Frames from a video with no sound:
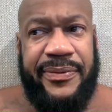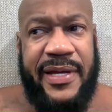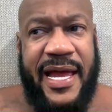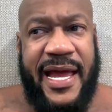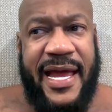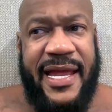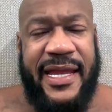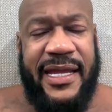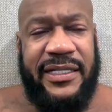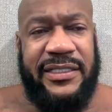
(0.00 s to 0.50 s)

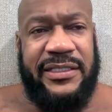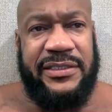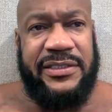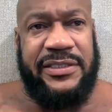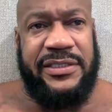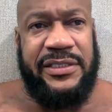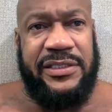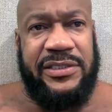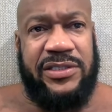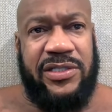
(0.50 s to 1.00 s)
I hate to
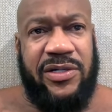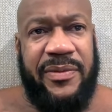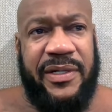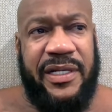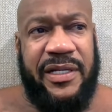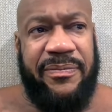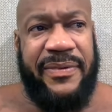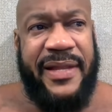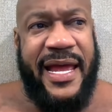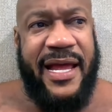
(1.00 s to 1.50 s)
see so
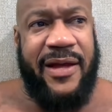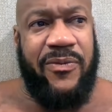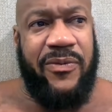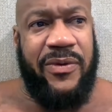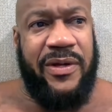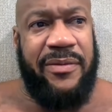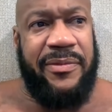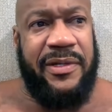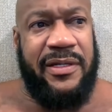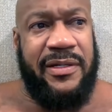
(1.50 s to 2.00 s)
many black
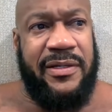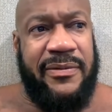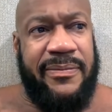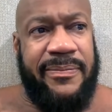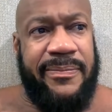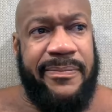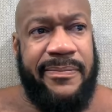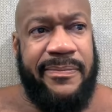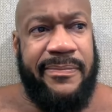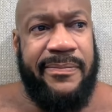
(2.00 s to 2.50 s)
women
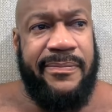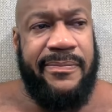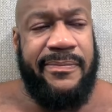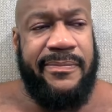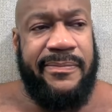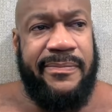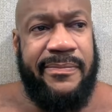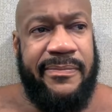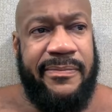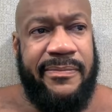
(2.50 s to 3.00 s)

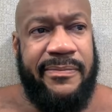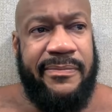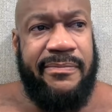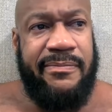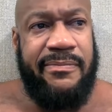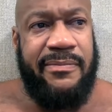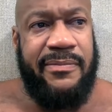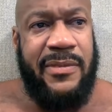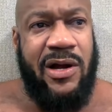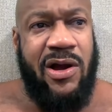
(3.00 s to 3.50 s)

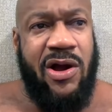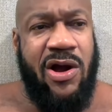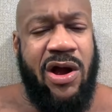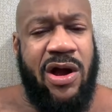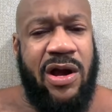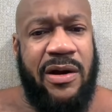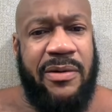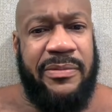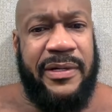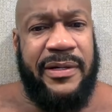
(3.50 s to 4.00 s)

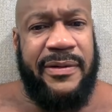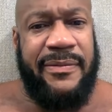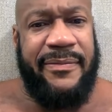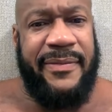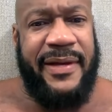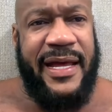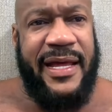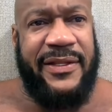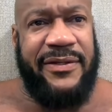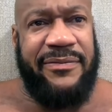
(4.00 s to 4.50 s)
harmed
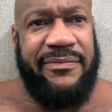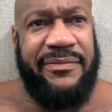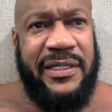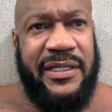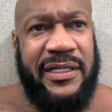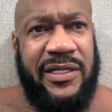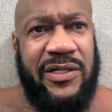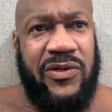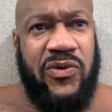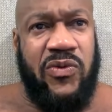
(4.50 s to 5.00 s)
by the
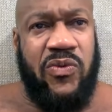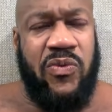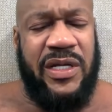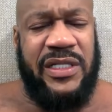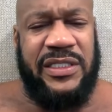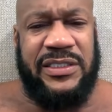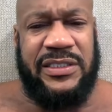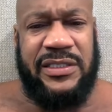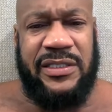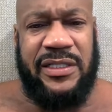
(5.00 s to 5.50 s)
men who
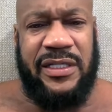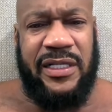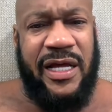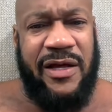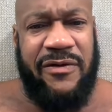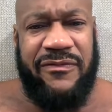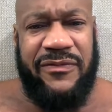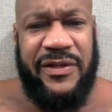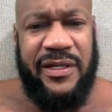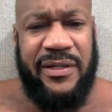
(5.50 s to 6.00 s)
once
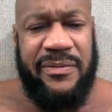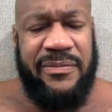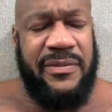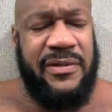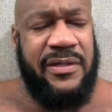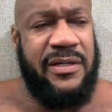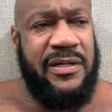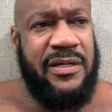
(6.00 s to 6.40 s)
loved them.